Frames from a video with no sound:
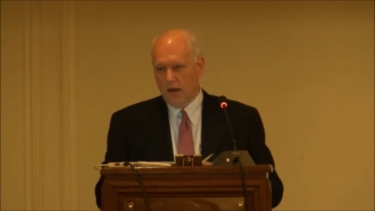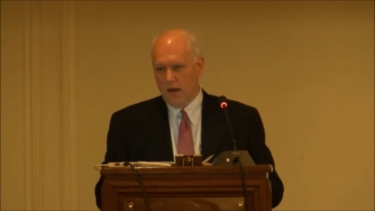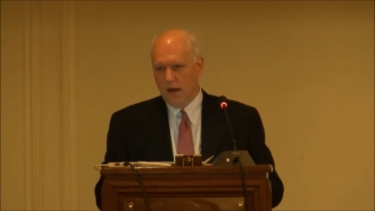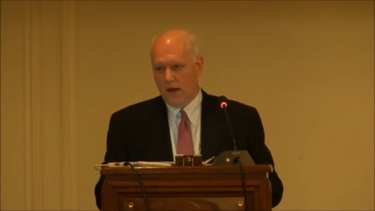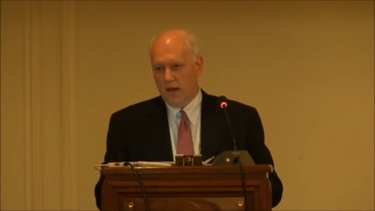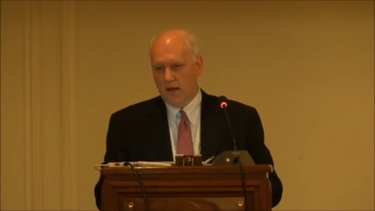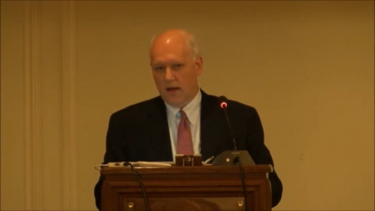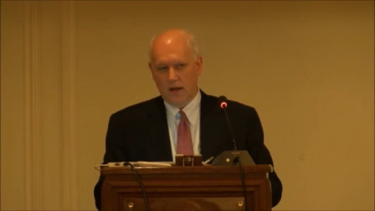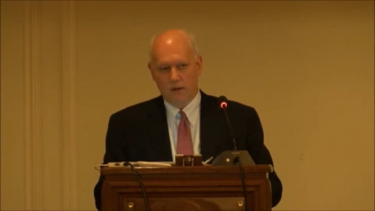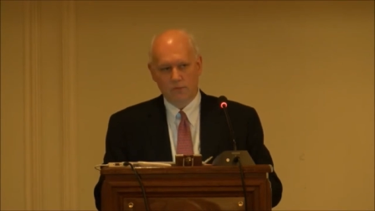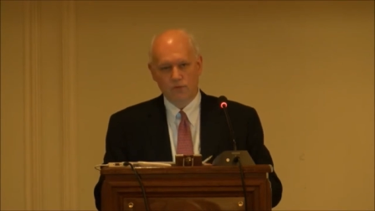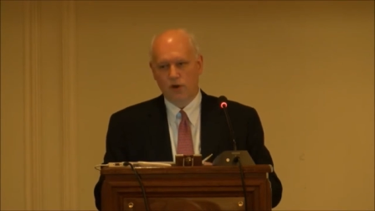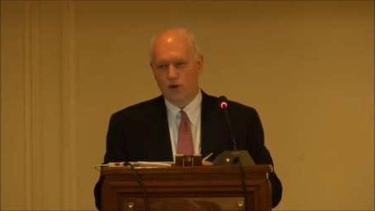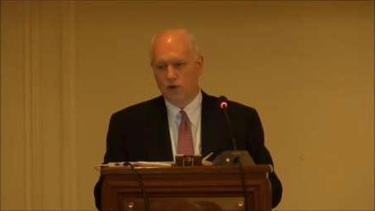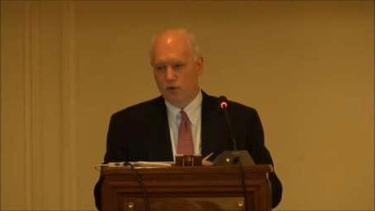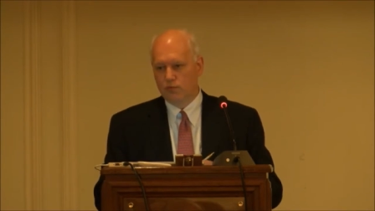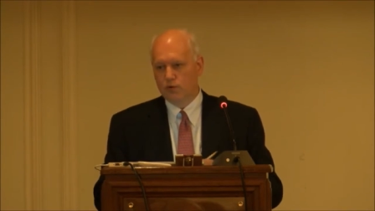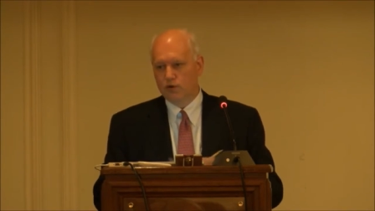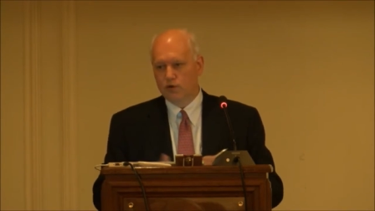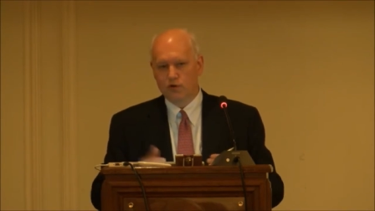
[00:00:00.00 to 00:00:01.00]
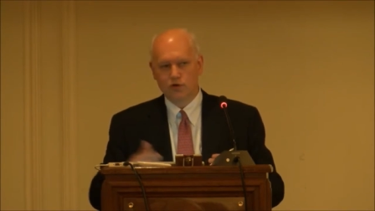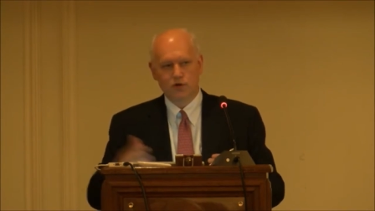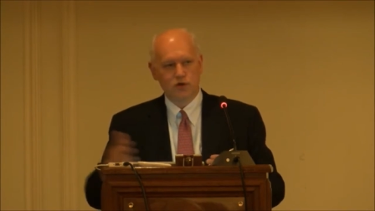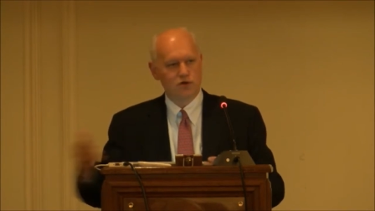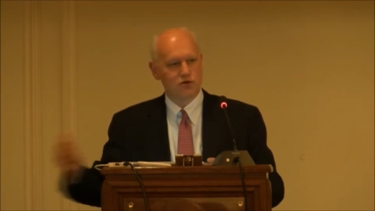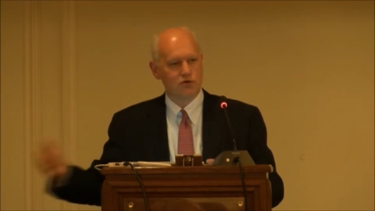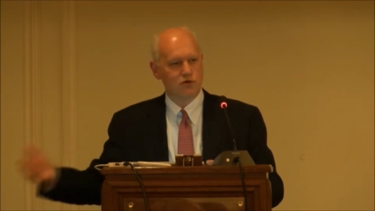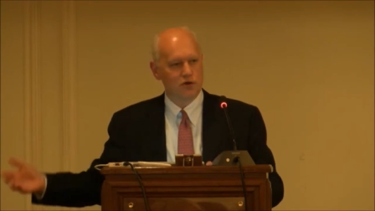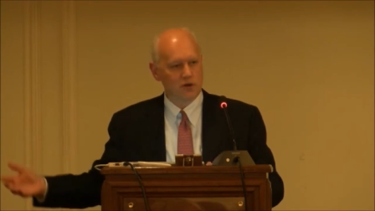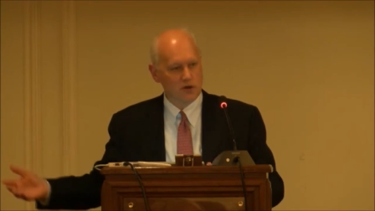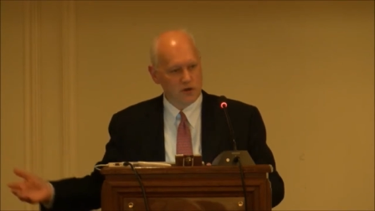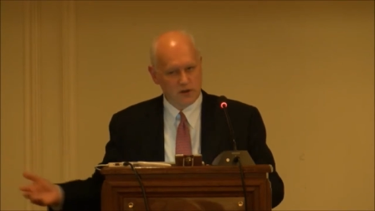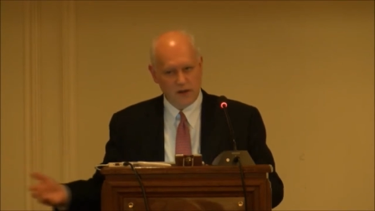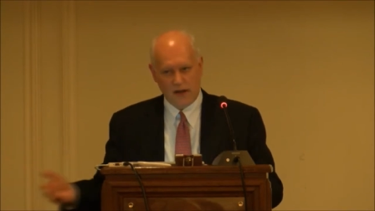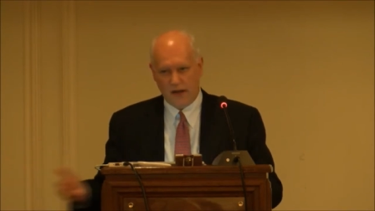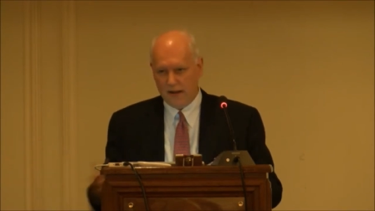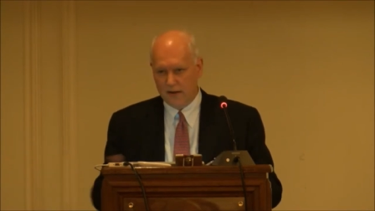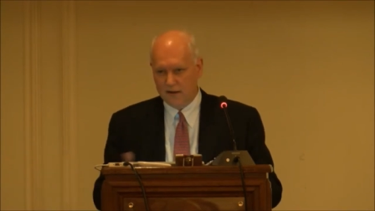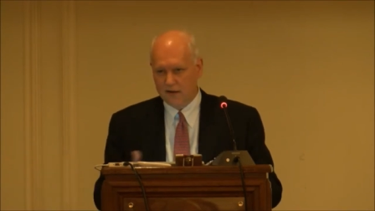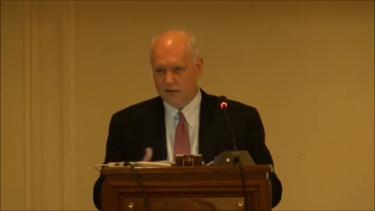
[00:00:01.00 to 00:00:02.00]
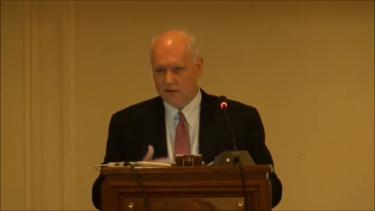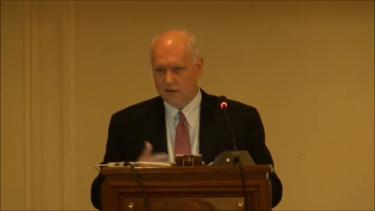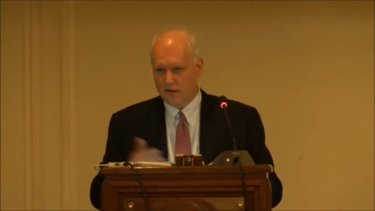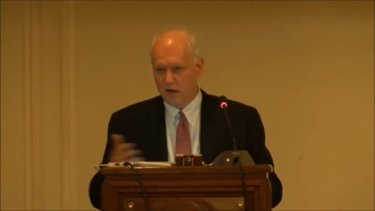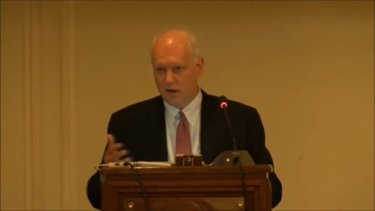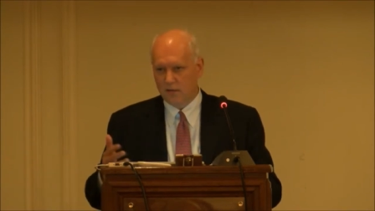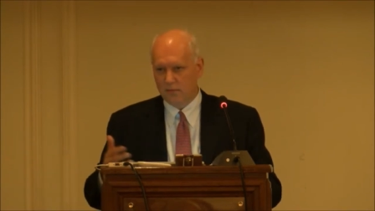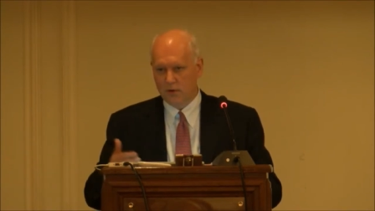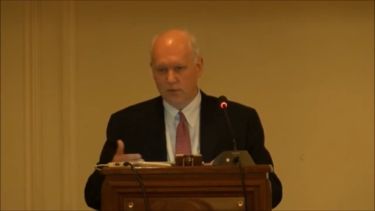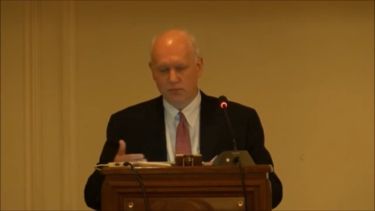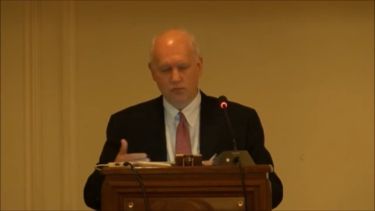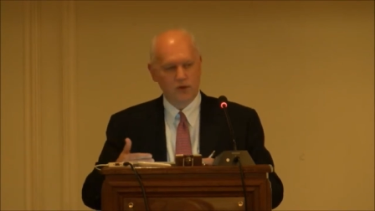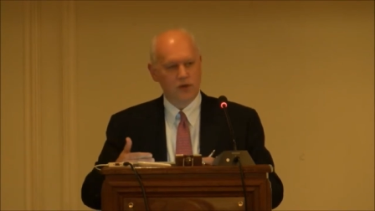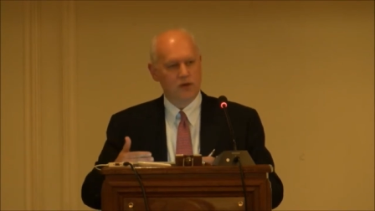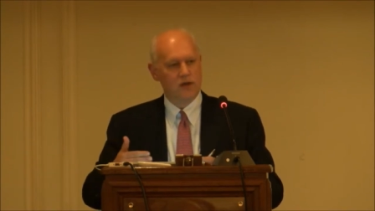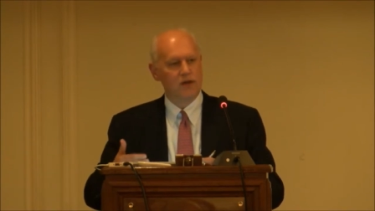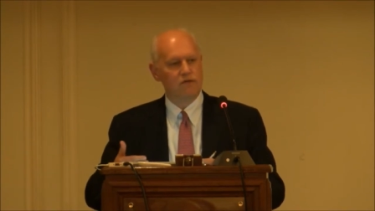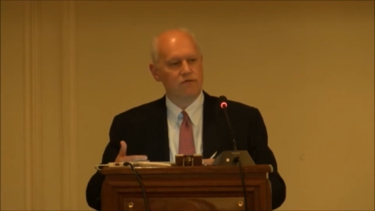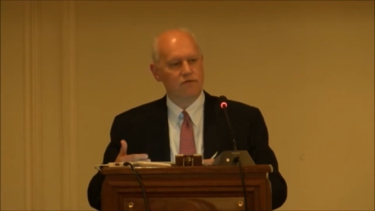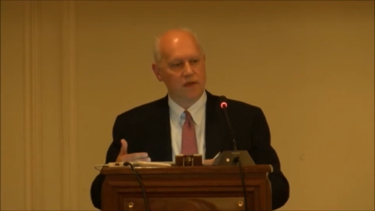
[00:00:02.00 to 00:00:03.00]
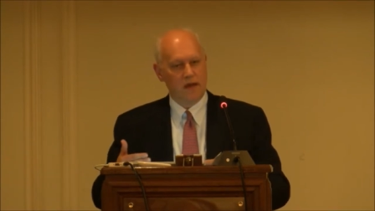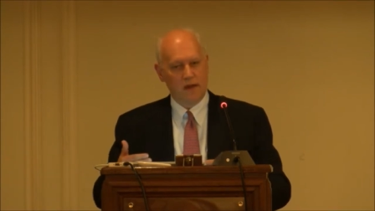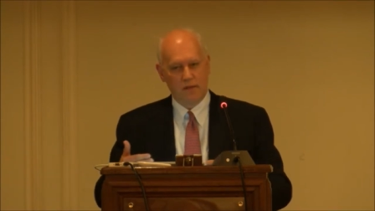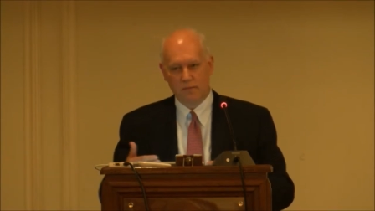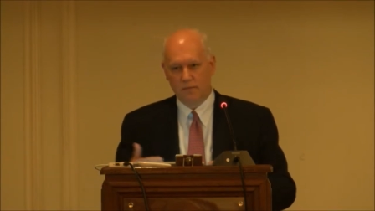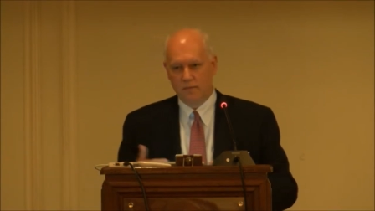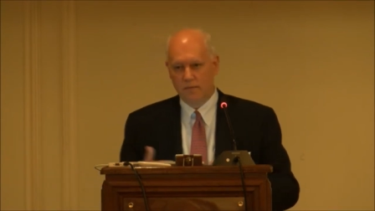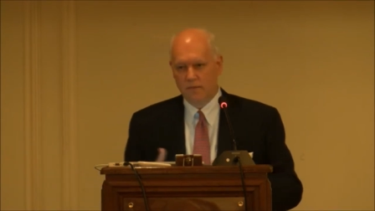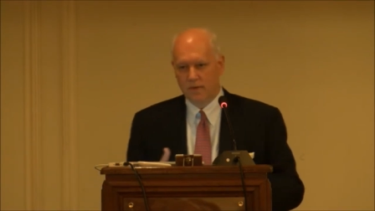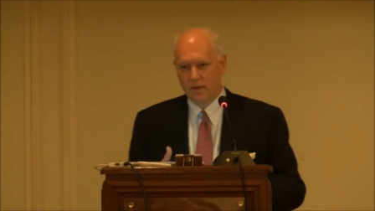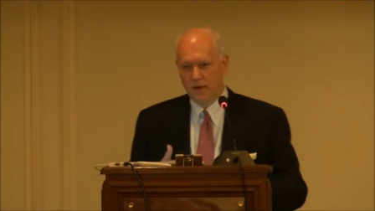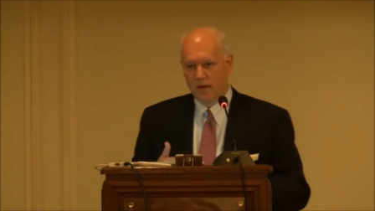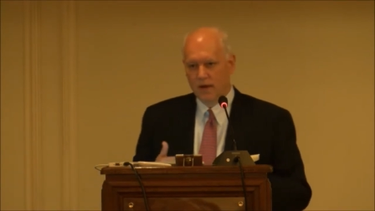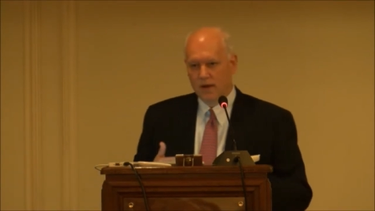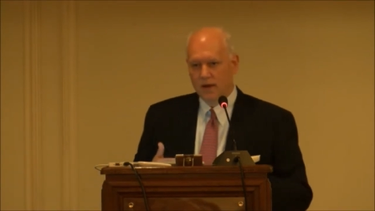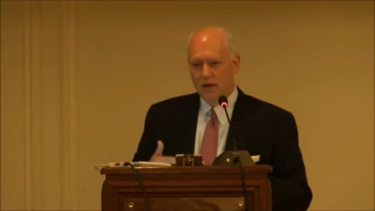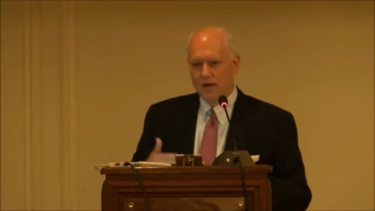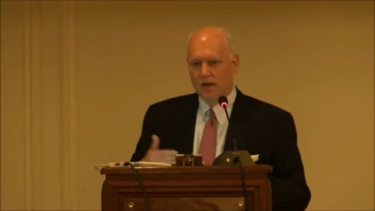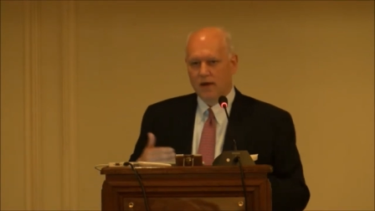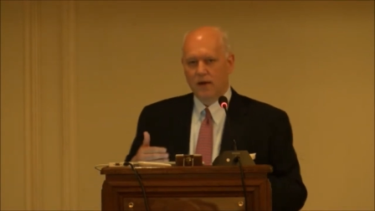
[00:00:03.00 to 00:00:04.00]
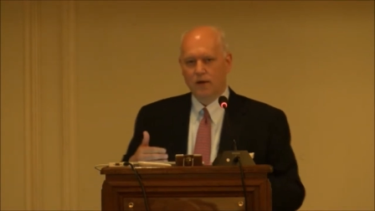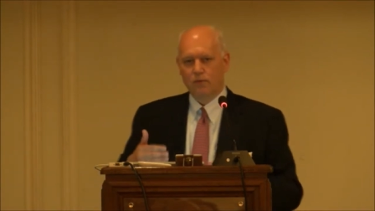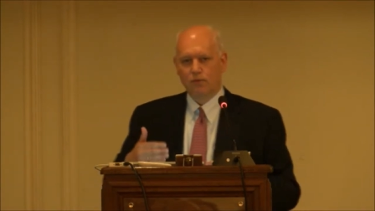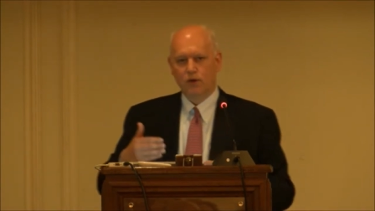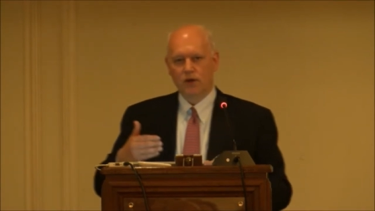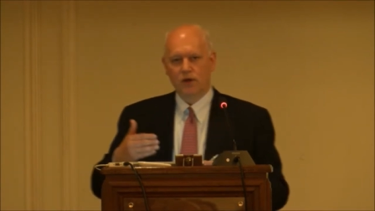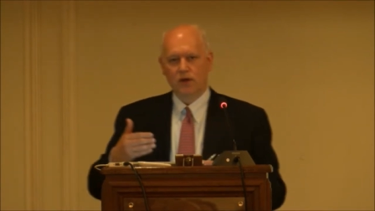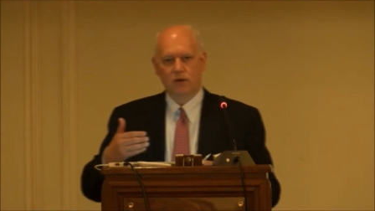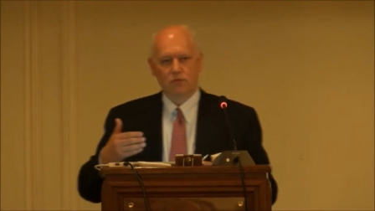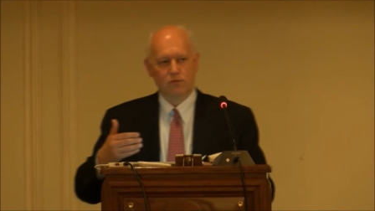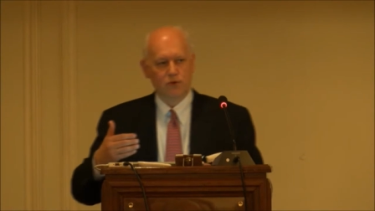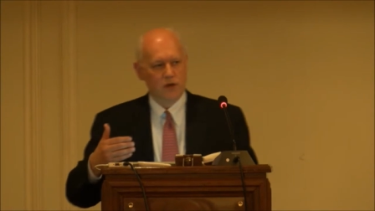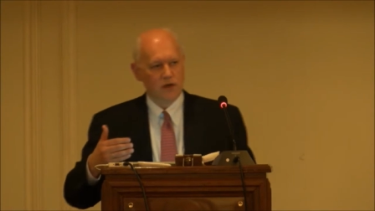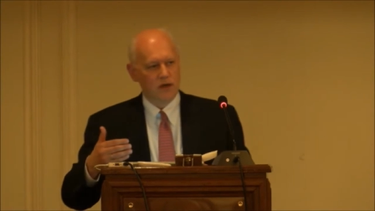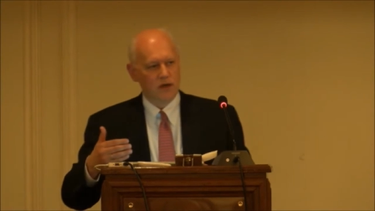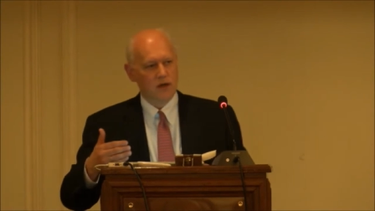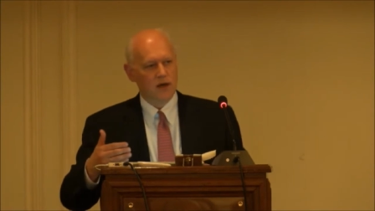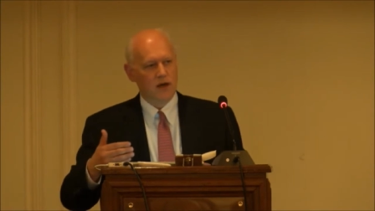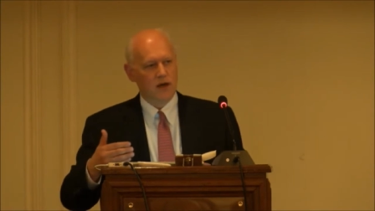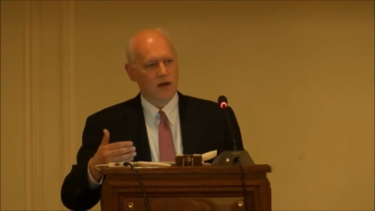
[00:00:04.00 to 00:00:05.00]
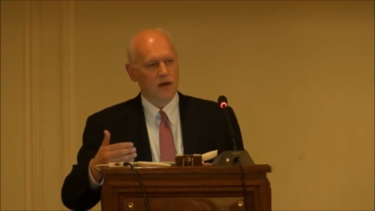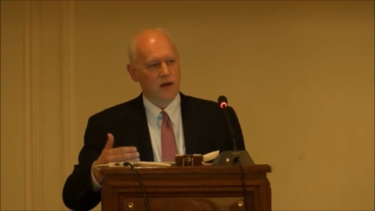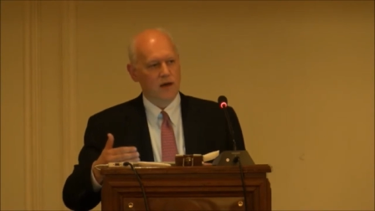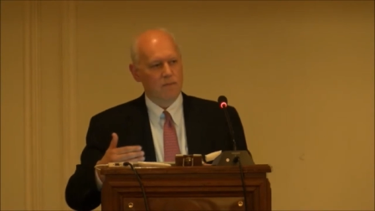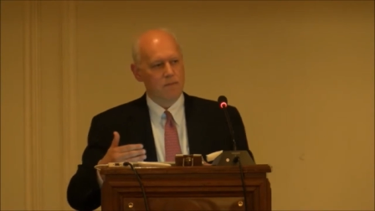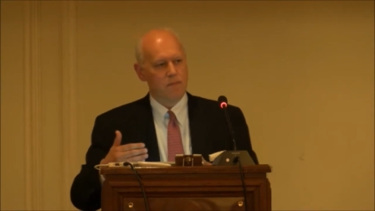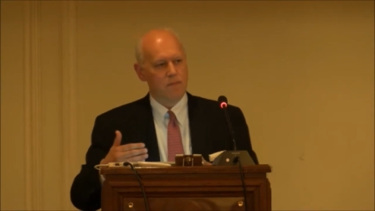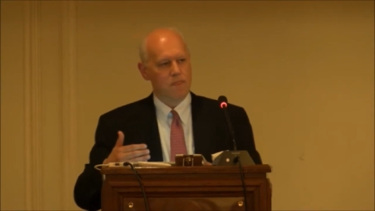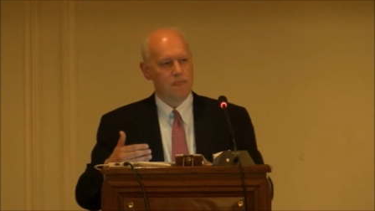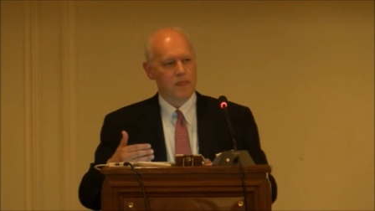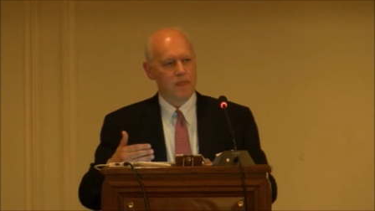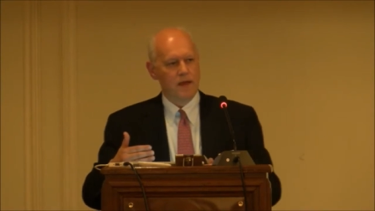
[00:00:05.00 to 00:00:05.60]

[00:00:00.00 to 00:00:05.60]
and then we hope we don't destroy the talent, uh, but we give them, we we. Uh,